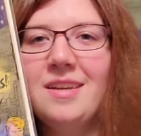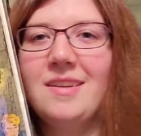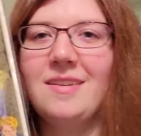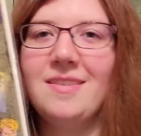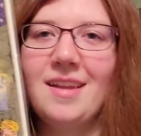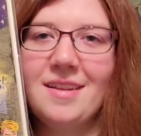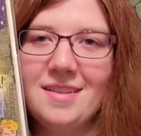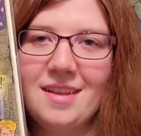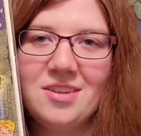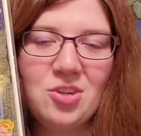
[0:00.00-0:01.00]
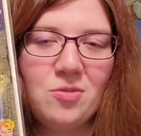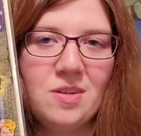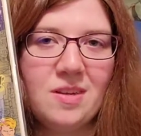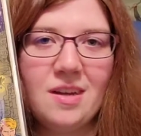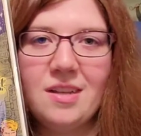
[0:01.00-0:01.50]
because that show
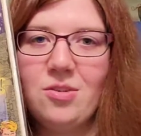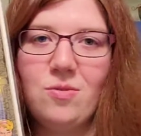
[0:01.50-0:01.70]
did not